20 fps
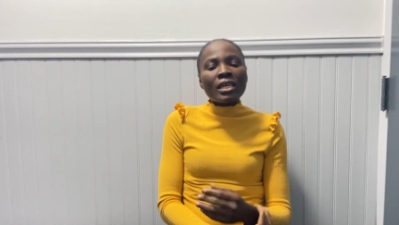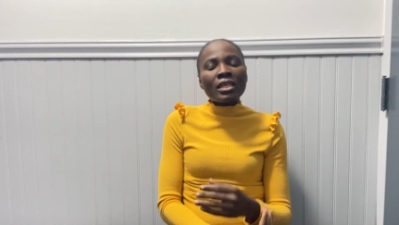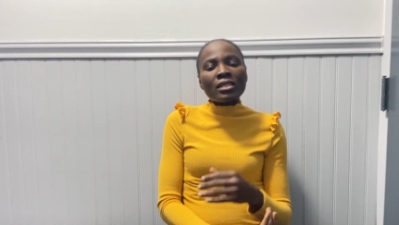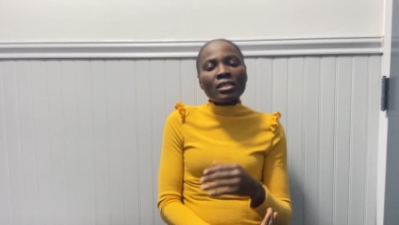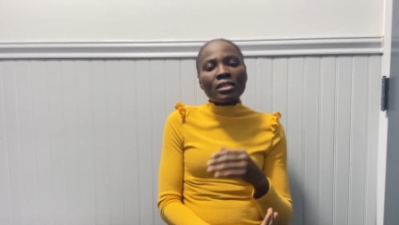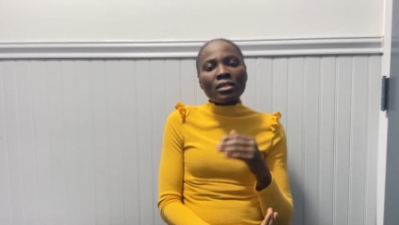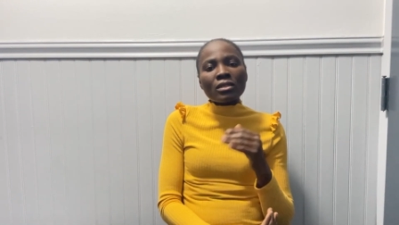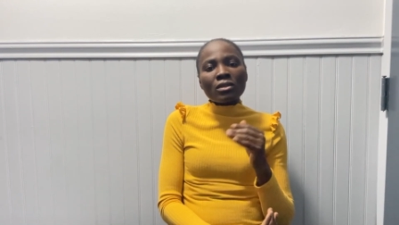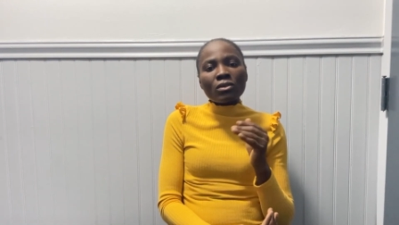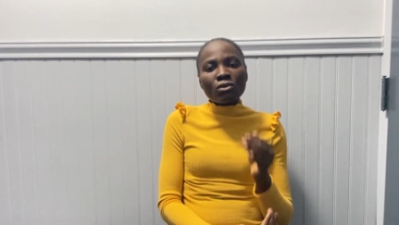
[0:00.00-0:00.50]

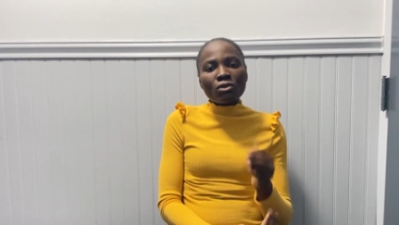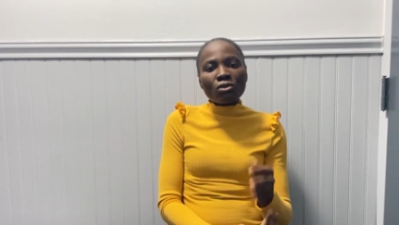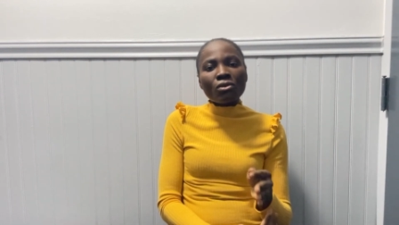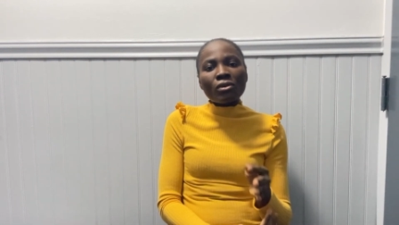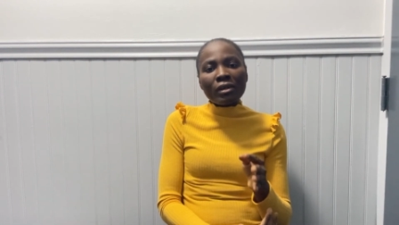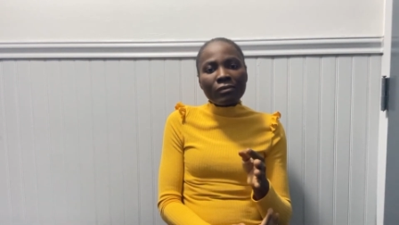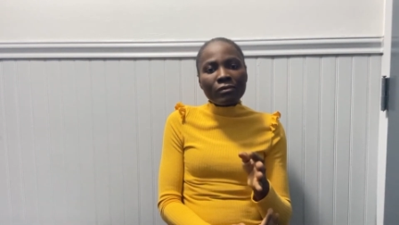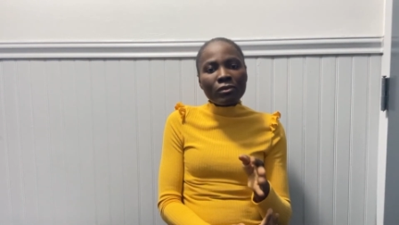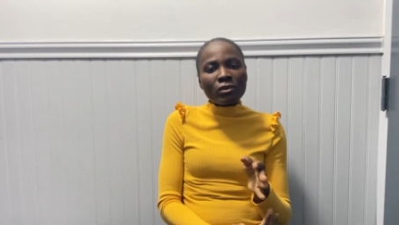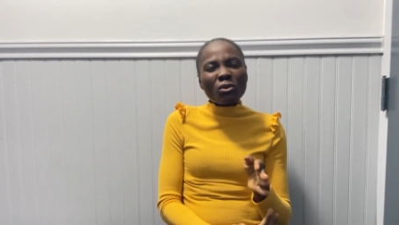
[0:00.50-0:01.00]
so you
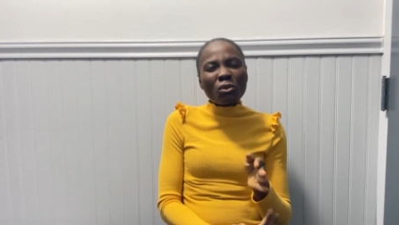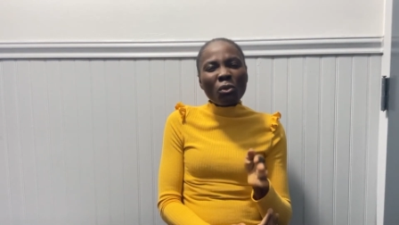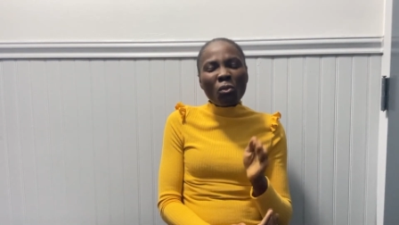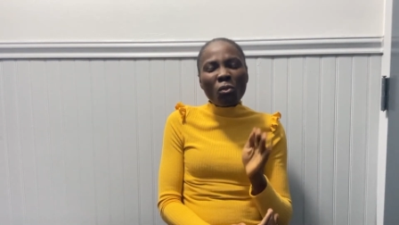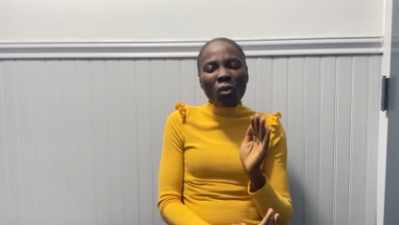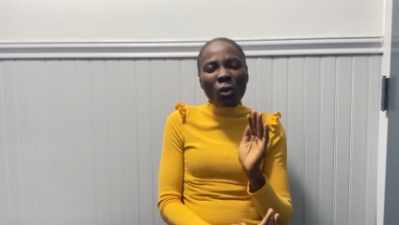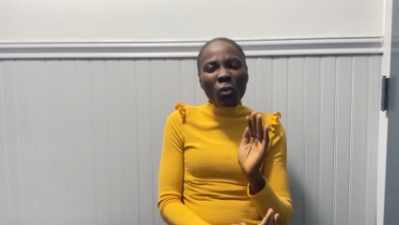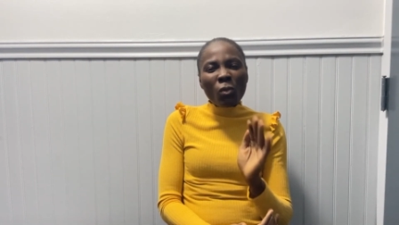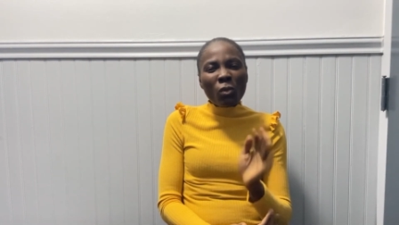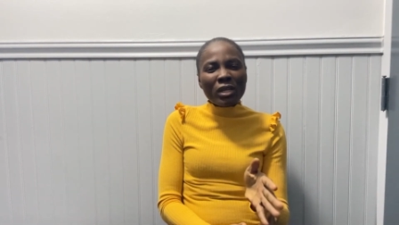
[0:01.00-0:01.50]
have to know
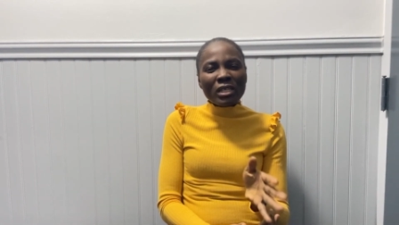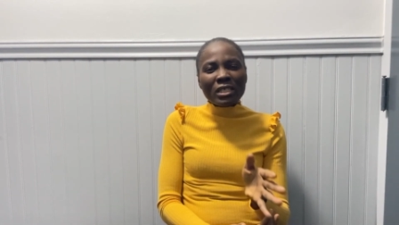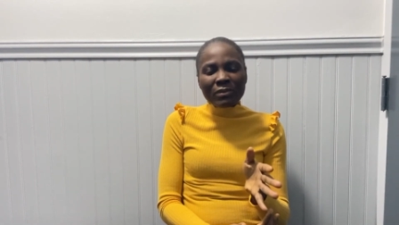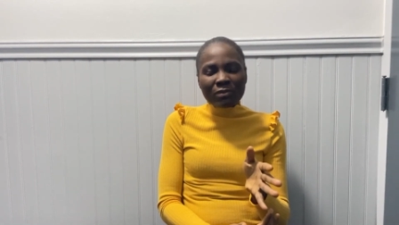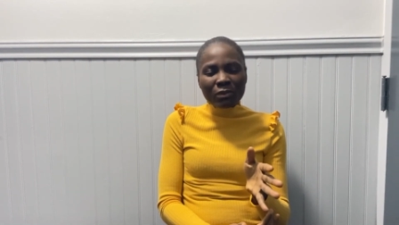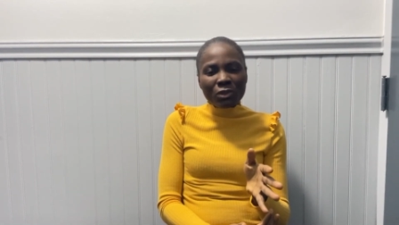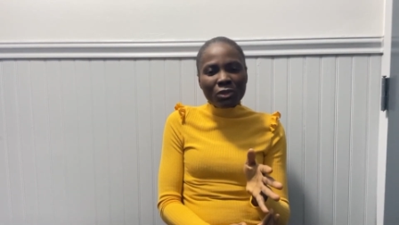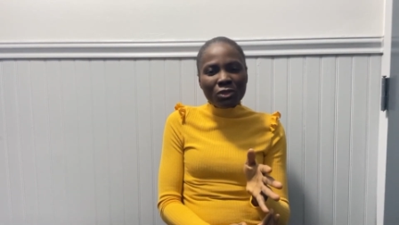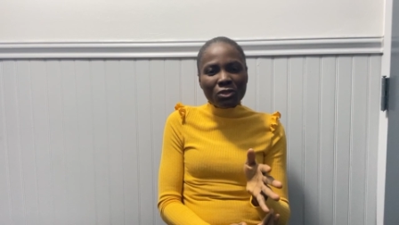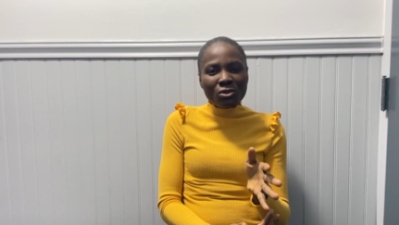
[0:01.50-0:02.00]
what works
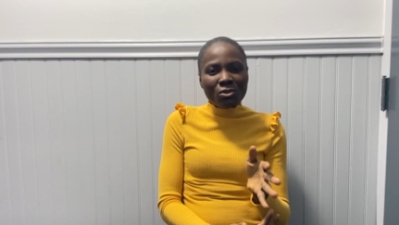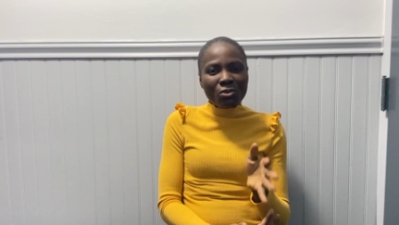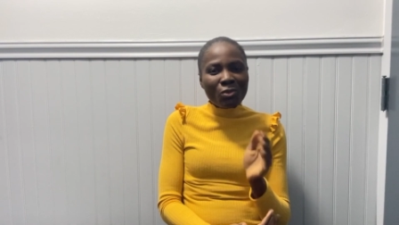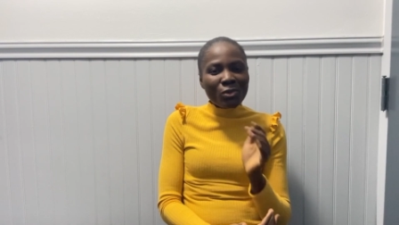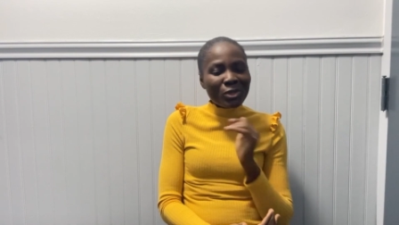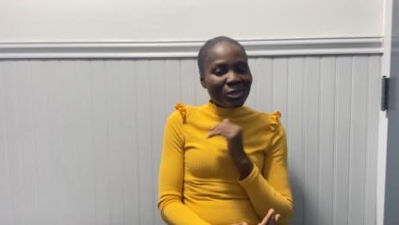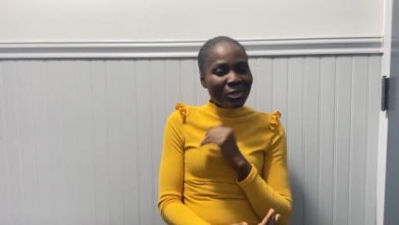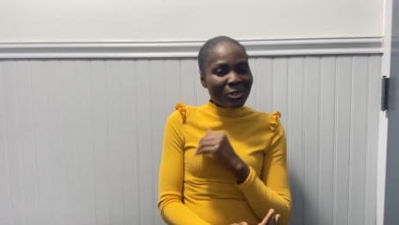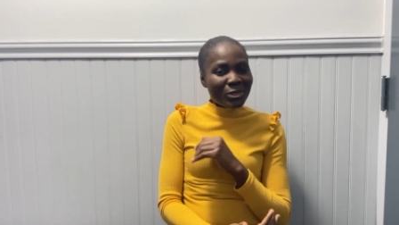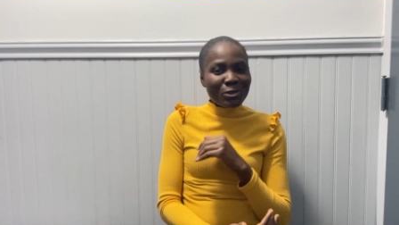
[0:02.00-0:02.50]
for you
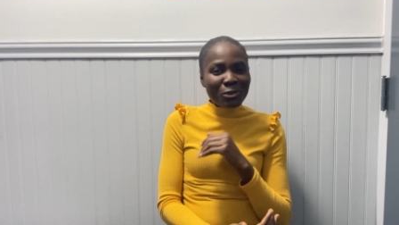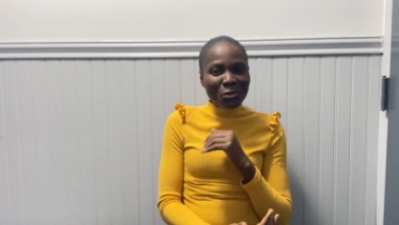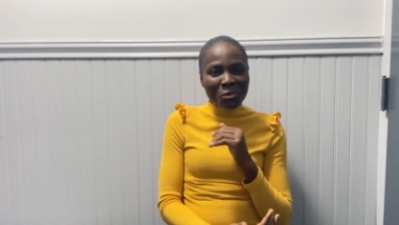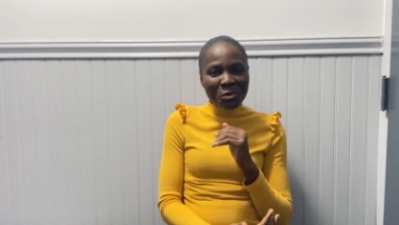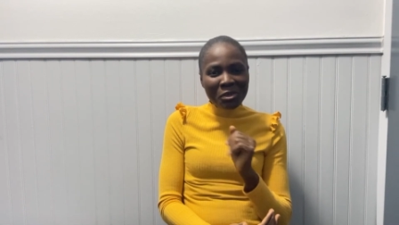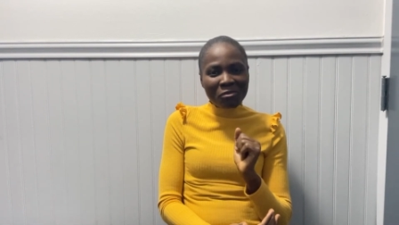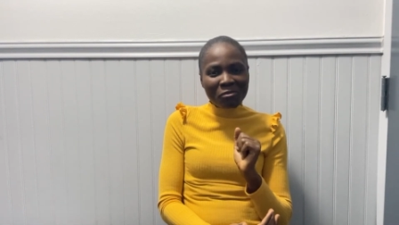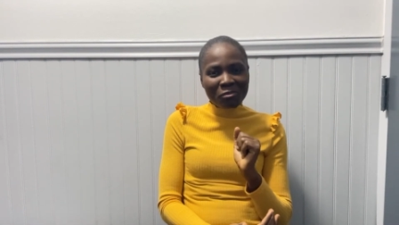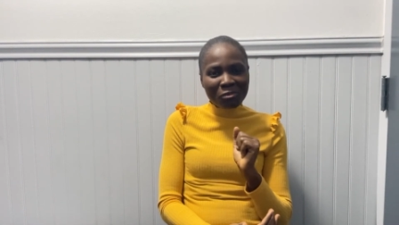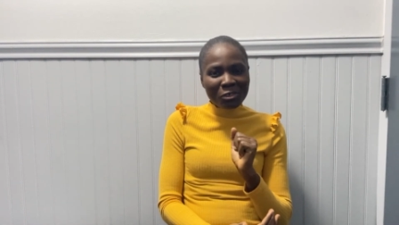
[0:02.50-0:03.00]
what does not
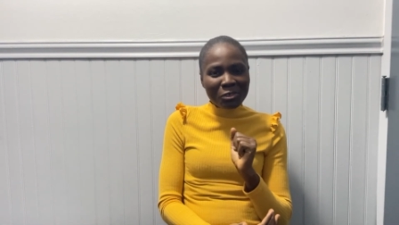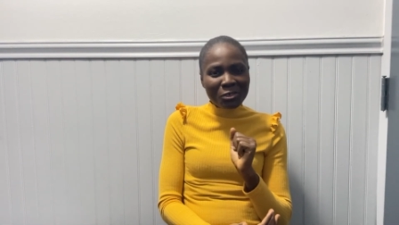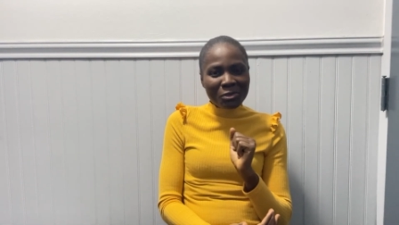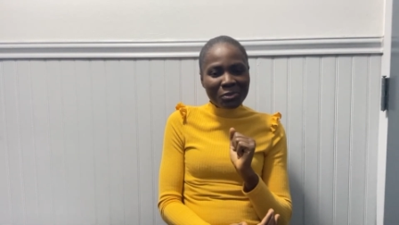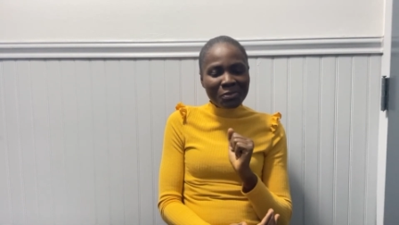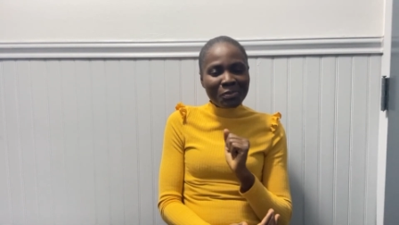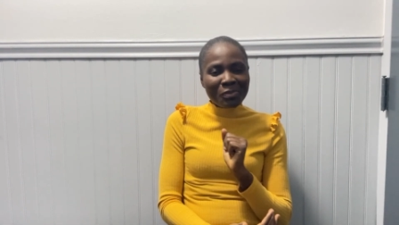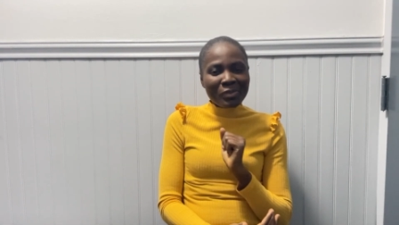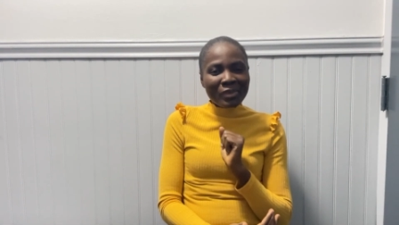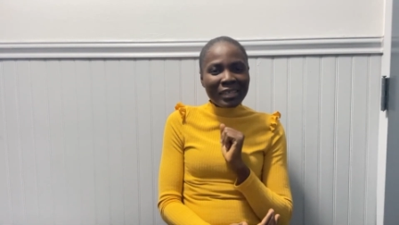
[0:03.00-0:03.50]
work for you